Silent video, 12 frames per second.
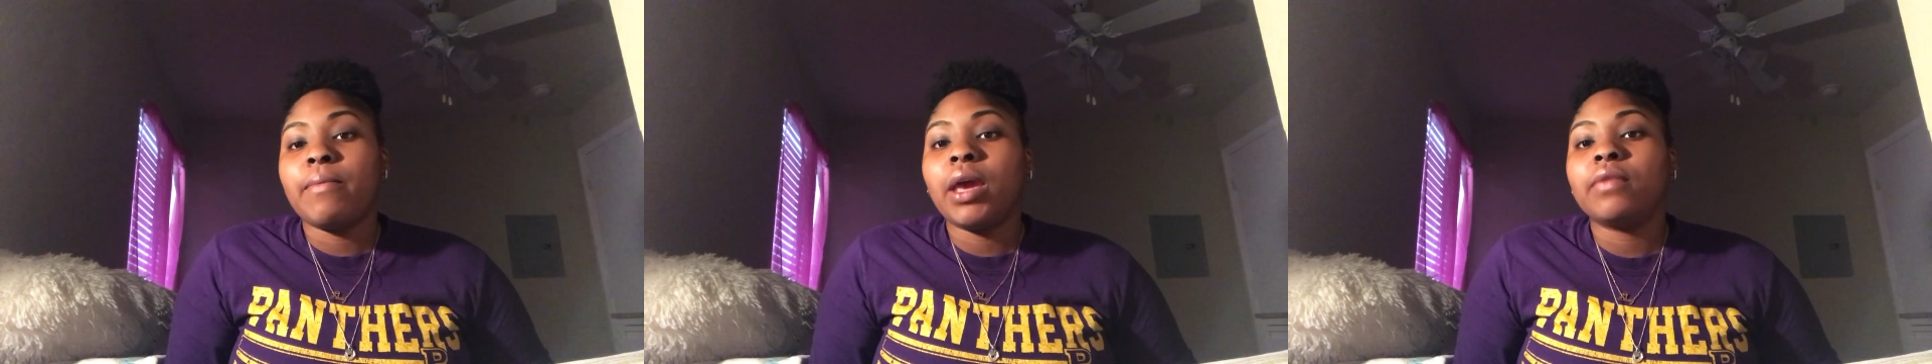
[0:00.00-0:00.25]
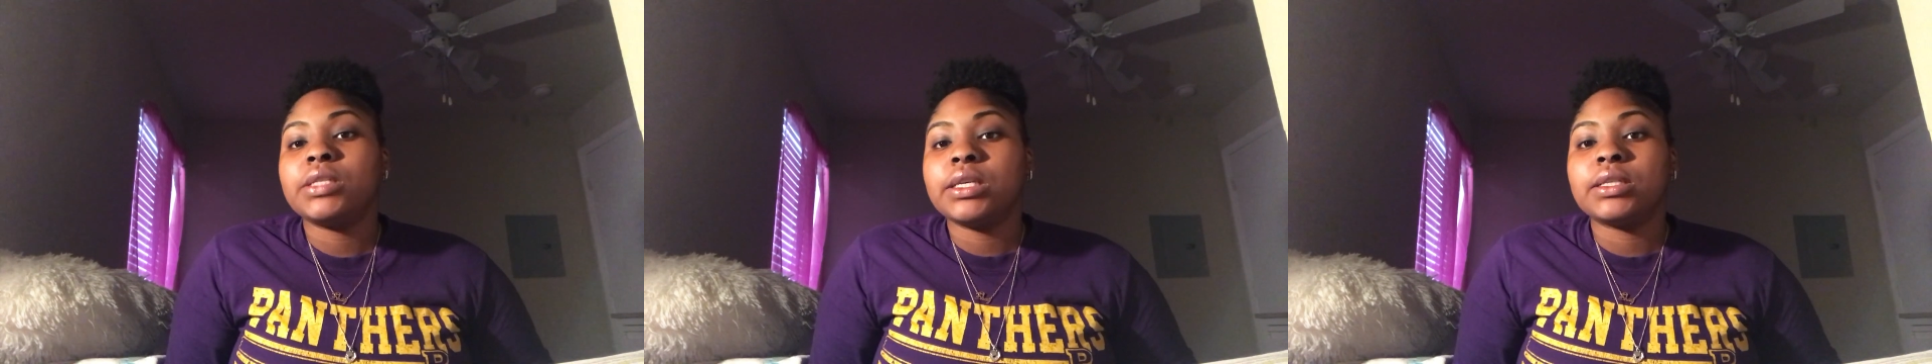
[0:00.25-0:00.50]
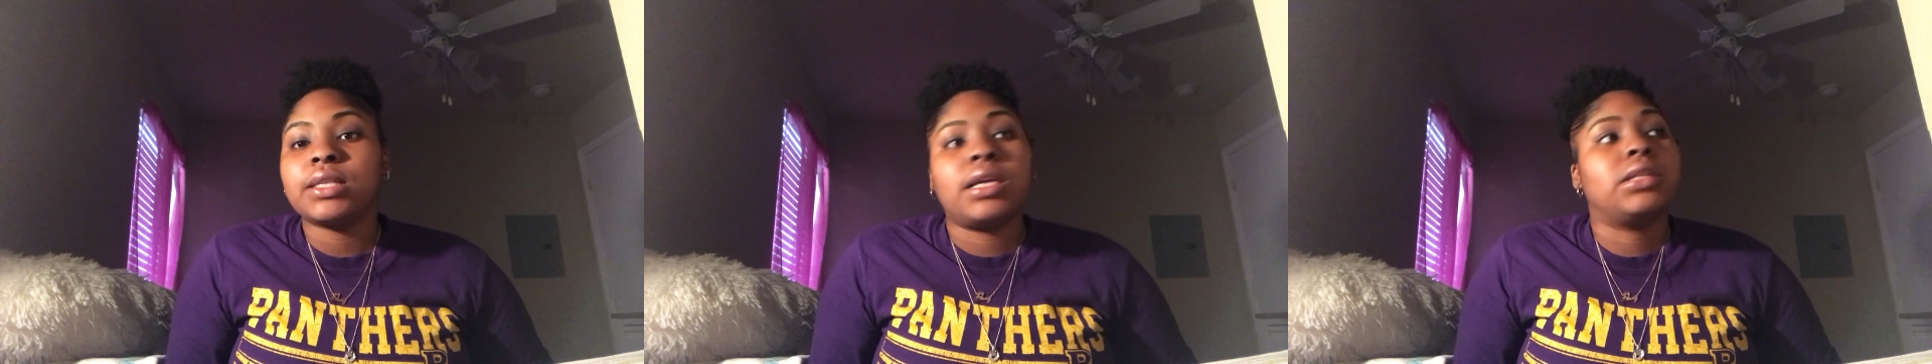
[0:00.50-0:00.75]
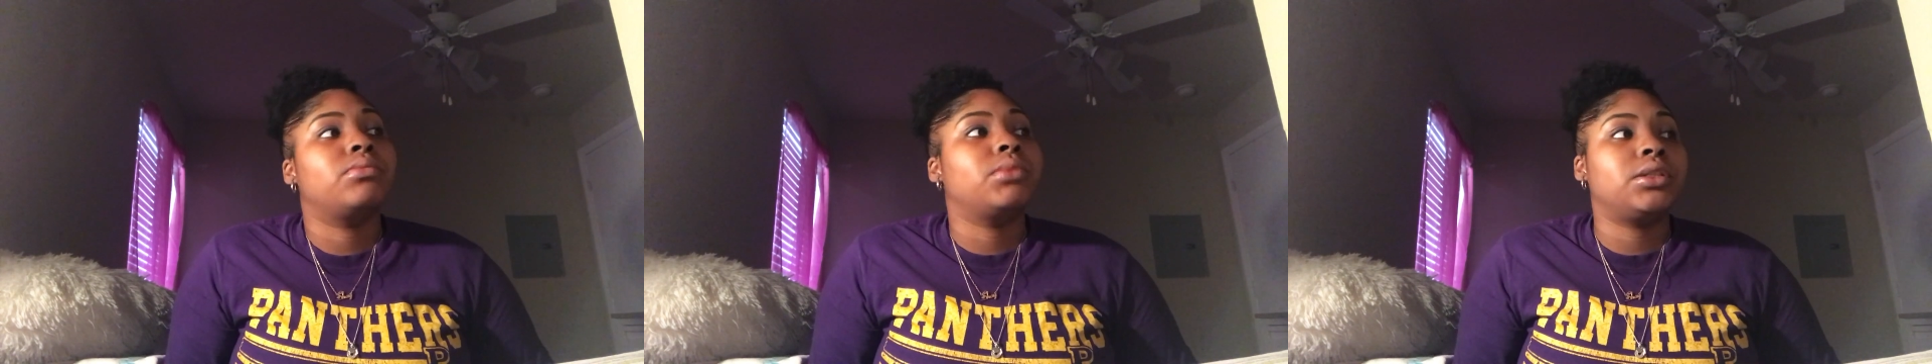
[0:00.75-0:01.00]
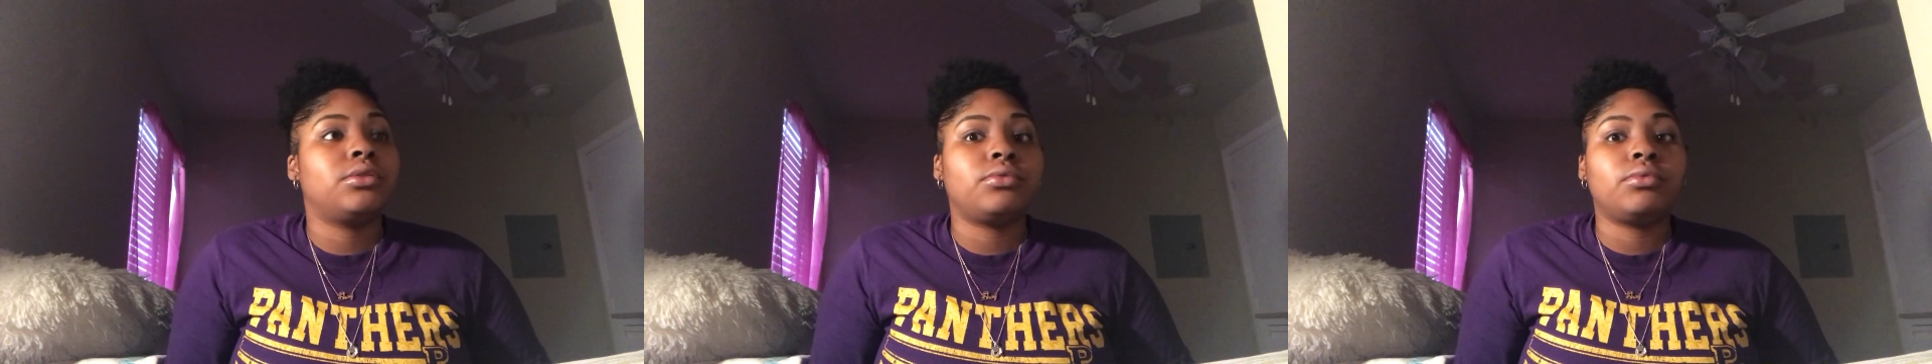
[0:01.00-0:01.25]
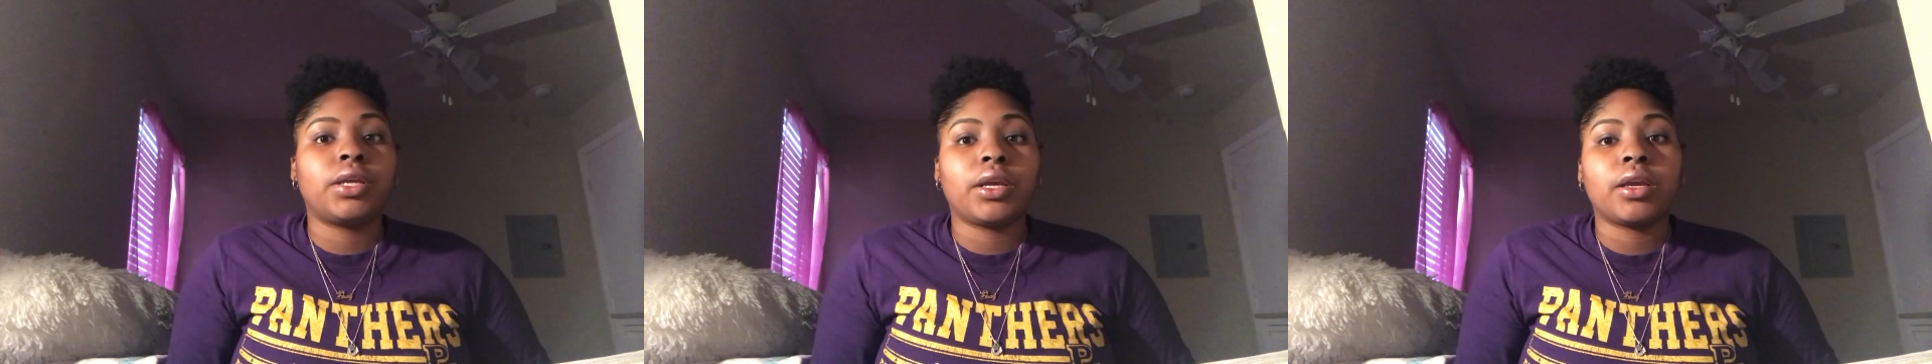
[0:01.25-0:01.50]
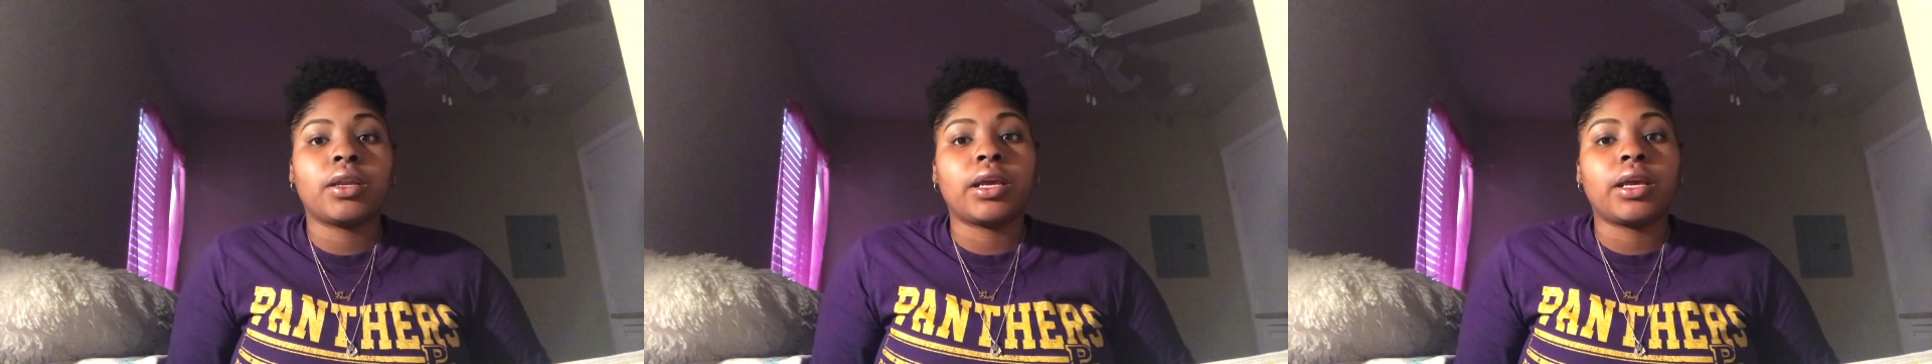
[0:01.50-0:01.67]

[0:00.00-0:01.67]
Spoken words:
math TSI as much as you can.